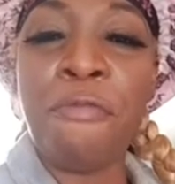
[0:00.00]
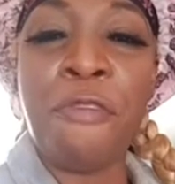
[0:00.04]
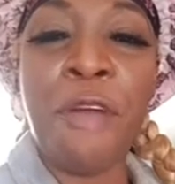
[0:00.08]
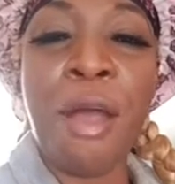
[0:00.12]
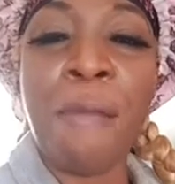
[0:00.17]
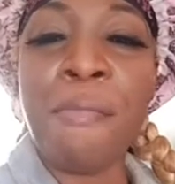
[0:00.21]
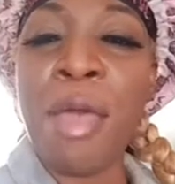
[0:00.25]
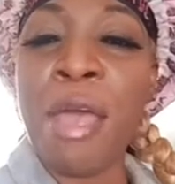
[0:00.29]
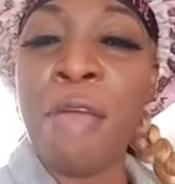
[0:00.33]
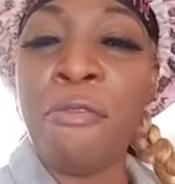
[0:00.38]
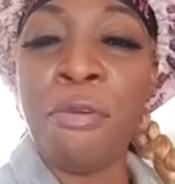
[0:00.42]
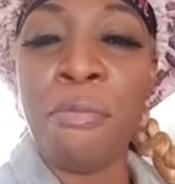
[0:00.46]

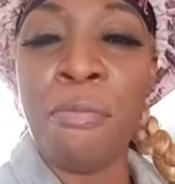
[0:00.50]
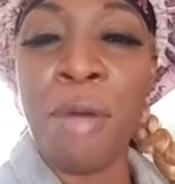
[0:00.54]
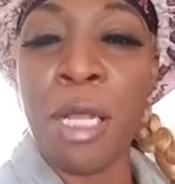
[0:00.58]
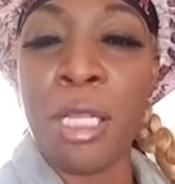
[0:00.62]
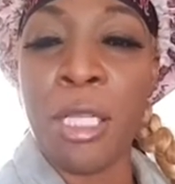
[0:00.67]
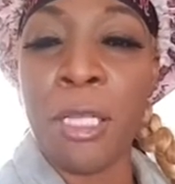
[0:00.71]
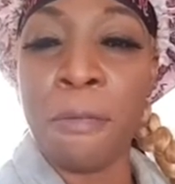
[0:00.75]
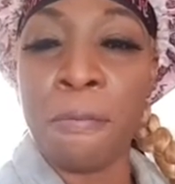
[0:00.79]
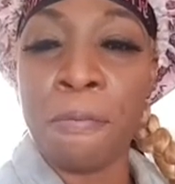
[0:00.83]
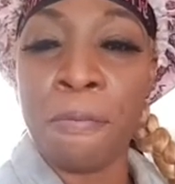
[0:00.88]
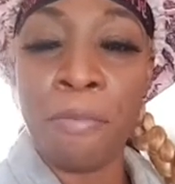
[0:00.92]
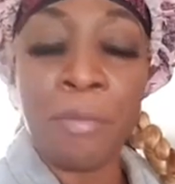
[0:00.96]
from
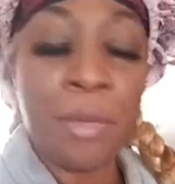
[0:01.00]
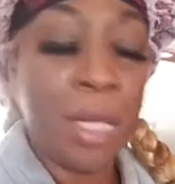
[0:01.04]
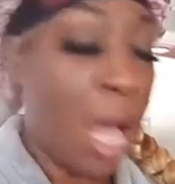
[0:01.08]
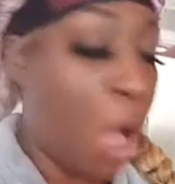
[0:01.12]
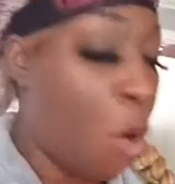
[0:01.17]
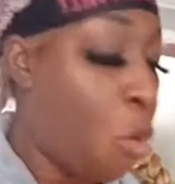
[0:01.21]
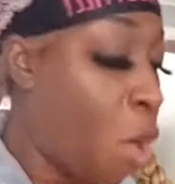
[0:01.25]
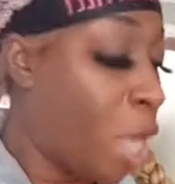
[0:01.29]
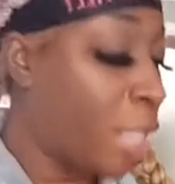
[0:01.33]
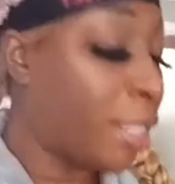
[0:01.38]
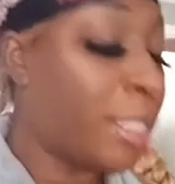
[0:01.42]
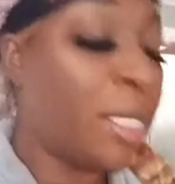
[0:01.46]
everybody.
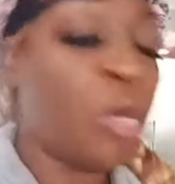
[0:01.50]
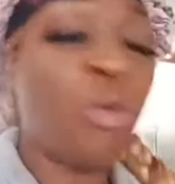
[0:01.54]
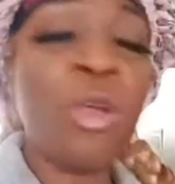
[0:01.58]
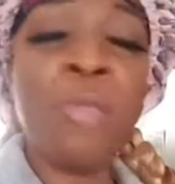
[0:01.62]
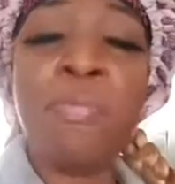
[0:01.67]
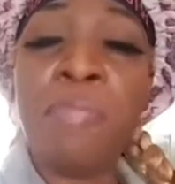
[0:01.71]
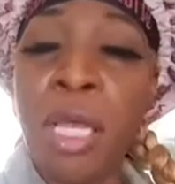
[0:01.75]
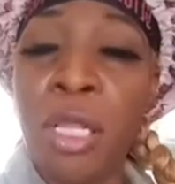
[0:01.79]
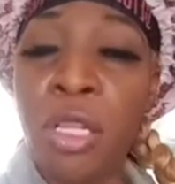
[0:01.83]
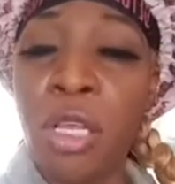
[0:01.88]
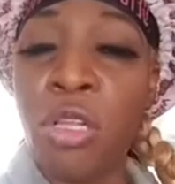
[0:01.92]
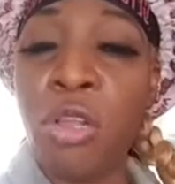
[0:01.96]
Yeah. I want thing
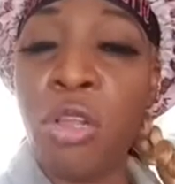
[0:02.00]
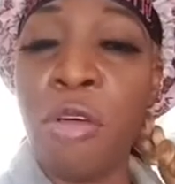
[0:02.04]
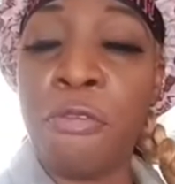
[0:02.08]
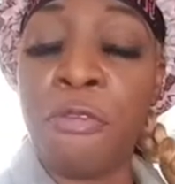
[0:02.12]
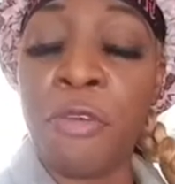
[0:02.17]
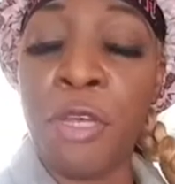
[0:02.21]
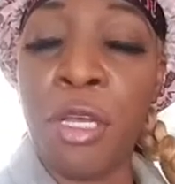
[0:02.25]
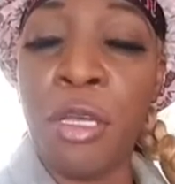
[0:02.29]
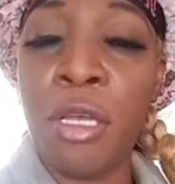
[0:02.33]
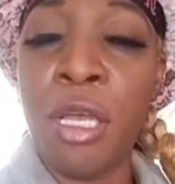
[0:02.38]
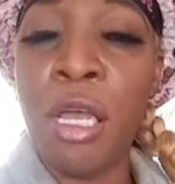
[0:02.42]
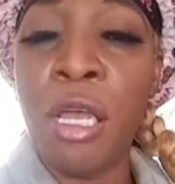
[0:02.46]
with me and
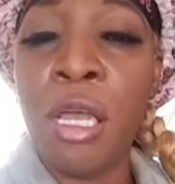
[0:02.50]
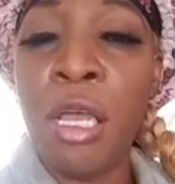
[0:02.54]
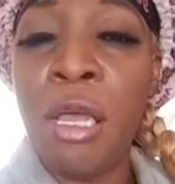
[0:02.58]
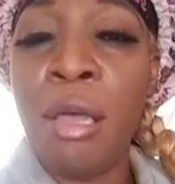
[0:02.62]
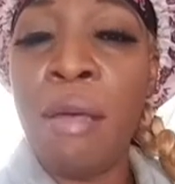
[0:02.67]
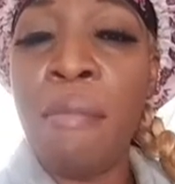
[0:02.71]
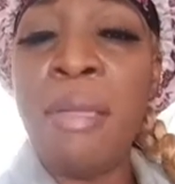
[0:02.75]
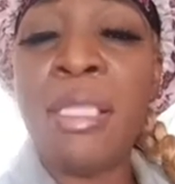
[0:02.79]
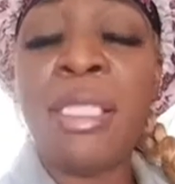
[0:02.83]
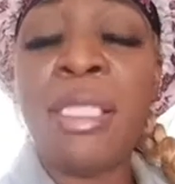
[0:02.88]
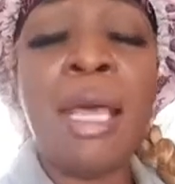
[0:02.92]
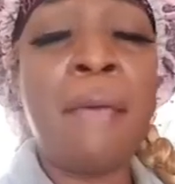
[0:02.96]
nothing.
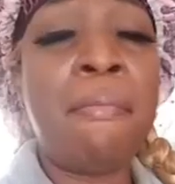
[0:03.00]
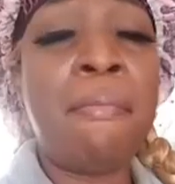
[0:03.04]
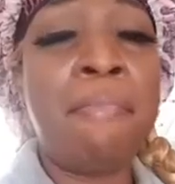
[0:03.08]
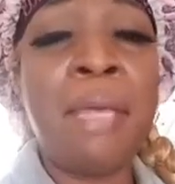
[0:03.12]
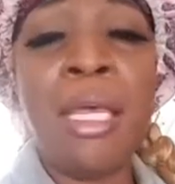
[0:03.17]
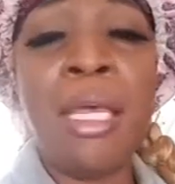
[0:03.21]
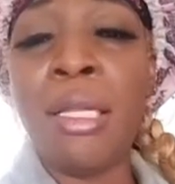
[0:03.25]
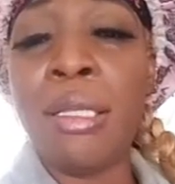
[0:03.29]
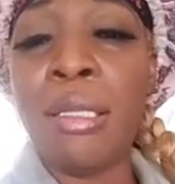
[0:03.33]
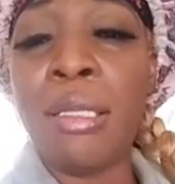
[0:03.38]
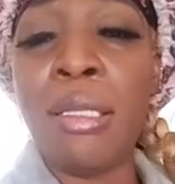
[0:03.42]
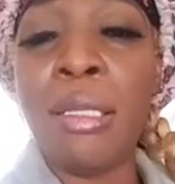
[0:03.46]
Eh? Me take
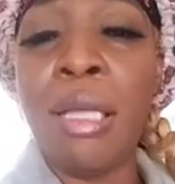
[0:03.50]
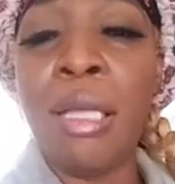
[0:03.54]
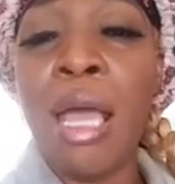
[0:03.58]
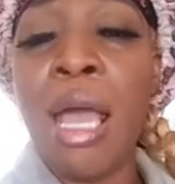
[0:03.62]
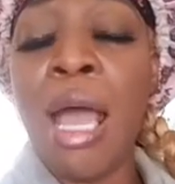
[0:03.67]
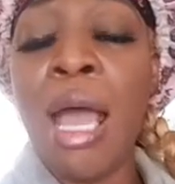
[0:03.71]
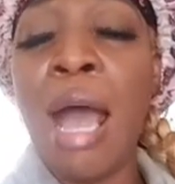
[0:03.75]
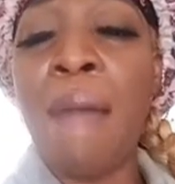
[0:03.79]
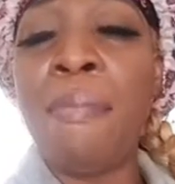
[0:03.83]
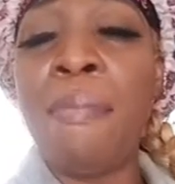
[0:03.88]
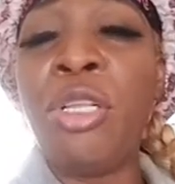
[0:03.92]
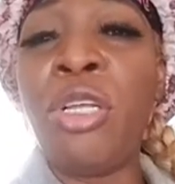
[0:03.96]
beaten
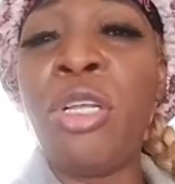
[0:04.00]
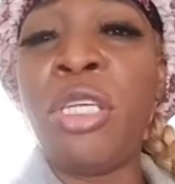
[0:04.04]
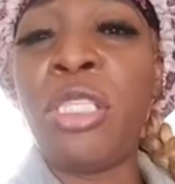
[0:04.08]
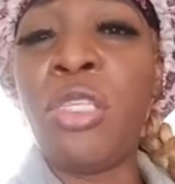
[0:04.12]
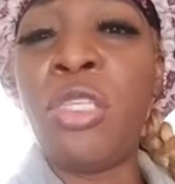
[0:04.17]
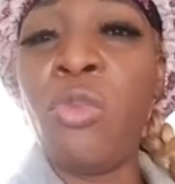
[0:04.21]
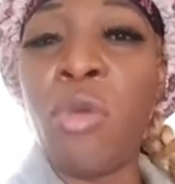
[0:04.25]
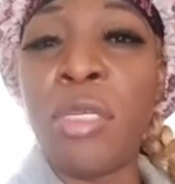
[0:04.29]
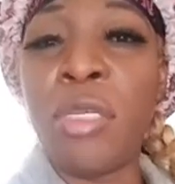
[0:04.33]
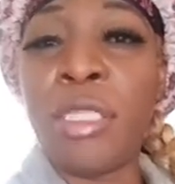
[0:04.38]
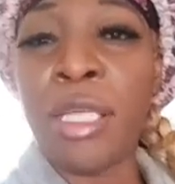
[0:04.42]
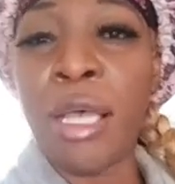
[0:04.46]
I me
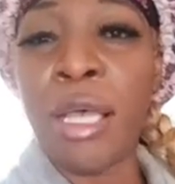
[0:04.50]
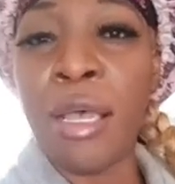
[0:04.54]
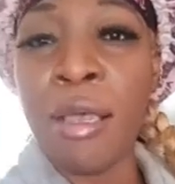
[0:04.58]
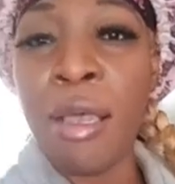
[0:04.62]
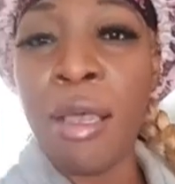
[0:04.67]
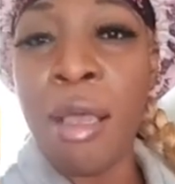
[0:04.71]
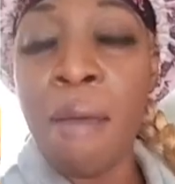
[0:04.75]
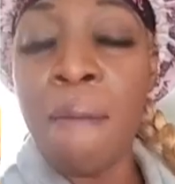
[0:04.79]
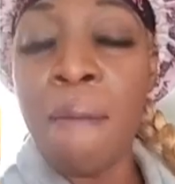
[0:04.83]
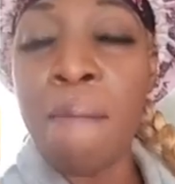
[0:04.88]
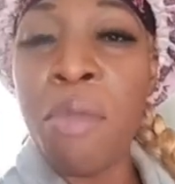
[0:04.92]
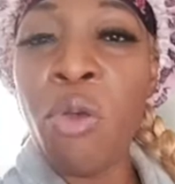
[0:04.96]
just know
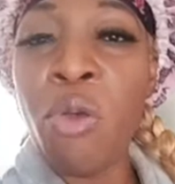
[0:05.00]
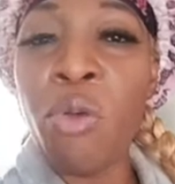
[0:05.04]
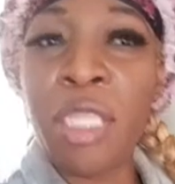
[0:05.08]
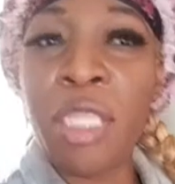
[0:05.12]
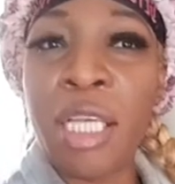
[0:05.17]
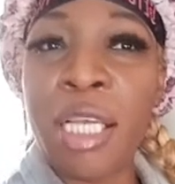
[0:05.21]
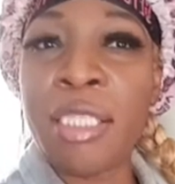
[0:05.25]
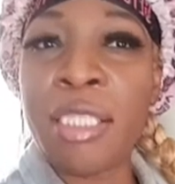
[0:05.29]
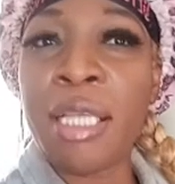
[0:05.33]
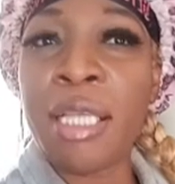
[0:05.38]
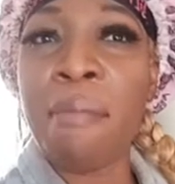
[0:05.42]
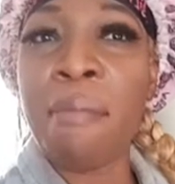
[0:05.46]
say
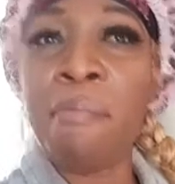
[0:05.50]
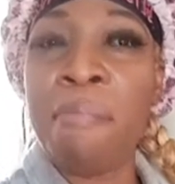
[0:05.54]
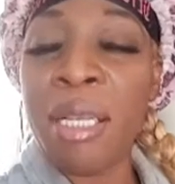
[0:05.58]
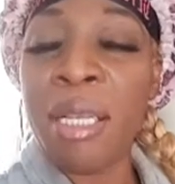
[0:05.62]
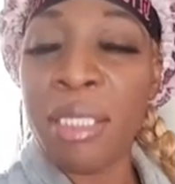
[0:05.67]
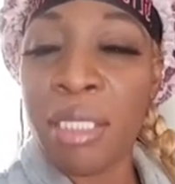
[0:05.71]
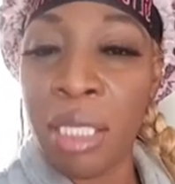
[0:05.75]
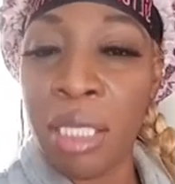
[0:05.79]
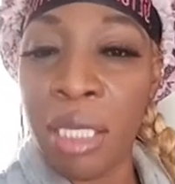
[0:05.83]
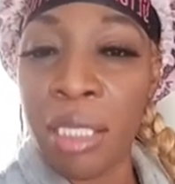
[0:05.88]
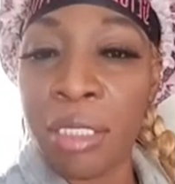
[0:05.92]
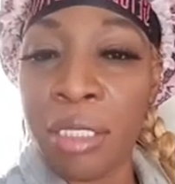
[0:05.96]
music is a
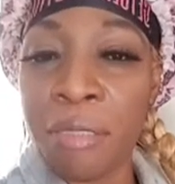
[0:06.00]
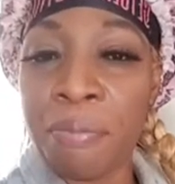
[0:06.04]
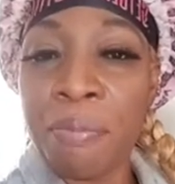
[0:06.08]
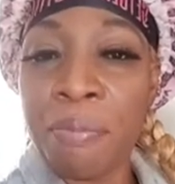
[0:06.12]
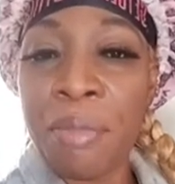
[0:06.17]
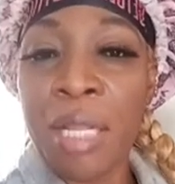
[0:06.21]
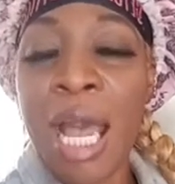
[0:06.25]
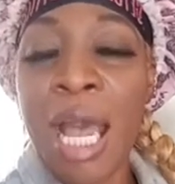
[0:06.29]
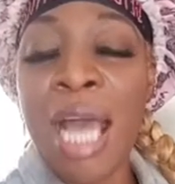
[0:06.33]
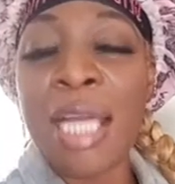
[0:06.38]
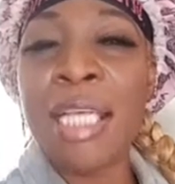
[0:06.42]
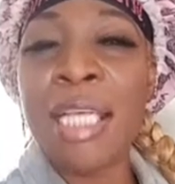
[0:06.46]
business.
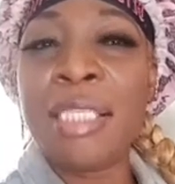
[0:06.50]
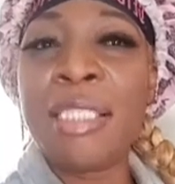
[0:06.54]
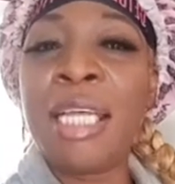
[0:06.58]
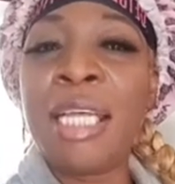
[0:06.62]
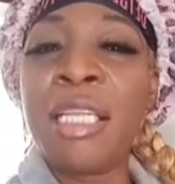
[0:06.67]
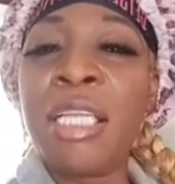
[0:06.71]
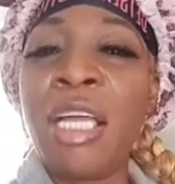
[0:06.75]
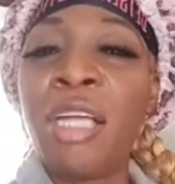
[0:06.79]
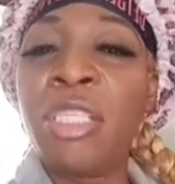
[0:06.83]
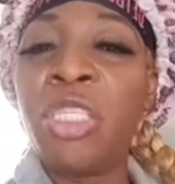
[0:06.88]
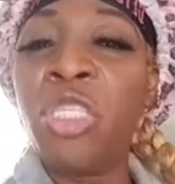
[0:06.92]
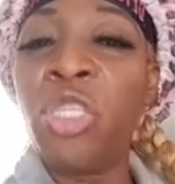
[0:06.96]
But what and they
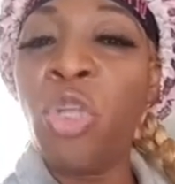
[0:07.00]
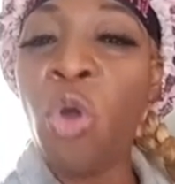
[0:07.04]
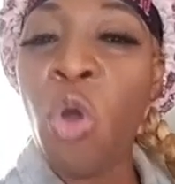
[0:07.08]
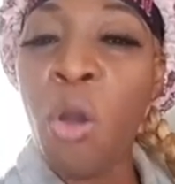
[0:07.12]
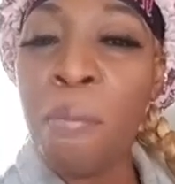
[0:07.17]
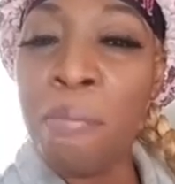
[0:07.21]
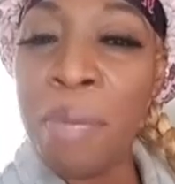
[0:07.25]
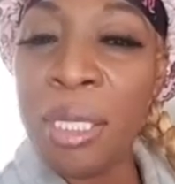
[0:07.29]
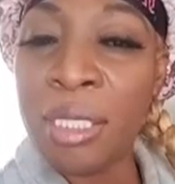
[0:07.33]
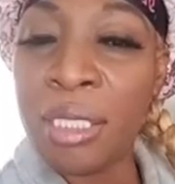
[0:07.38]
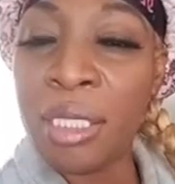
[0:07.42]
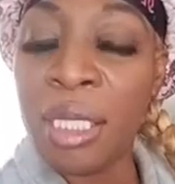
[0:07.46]
said there's
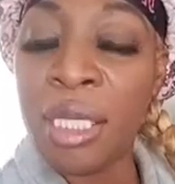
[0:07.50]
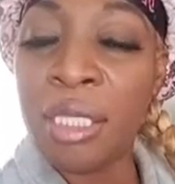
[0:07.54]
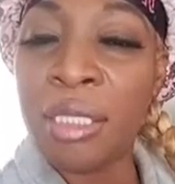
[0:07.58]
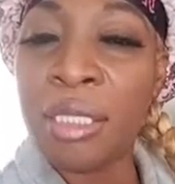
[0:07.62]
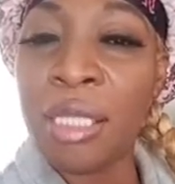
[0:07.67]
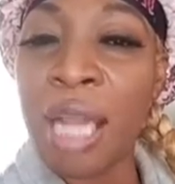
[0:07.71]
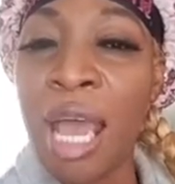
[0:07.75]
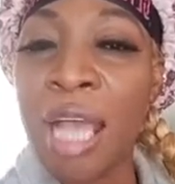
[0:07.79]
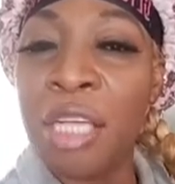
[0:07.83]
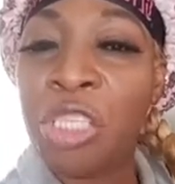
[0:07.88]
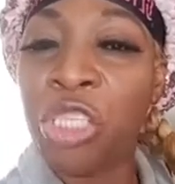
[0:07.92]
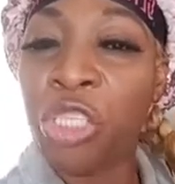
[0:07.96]
no
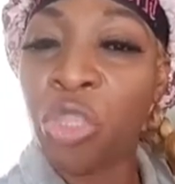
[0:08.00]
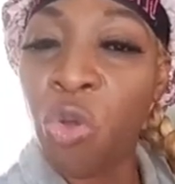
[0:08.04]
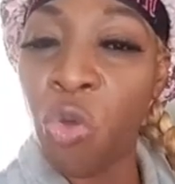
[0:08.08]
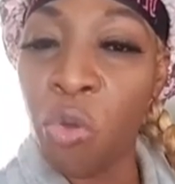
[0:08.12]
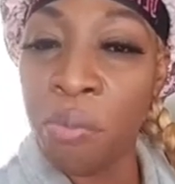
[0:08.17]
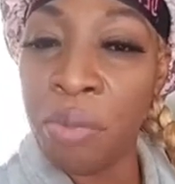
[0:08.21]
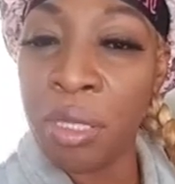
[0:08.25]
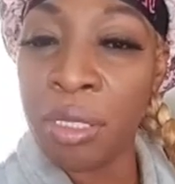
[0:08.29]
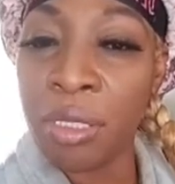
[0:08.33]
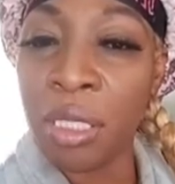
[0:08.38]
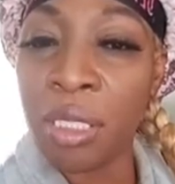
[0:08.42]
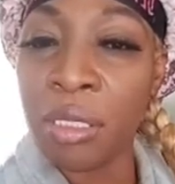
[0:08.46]
business like
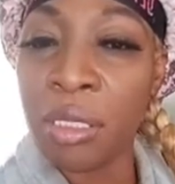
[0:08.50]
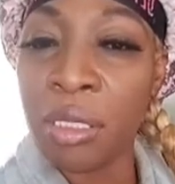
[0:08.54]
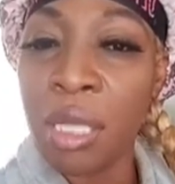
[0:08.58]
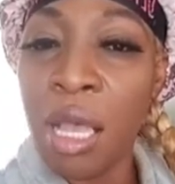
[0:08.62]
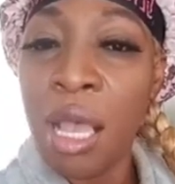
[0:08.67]
show business.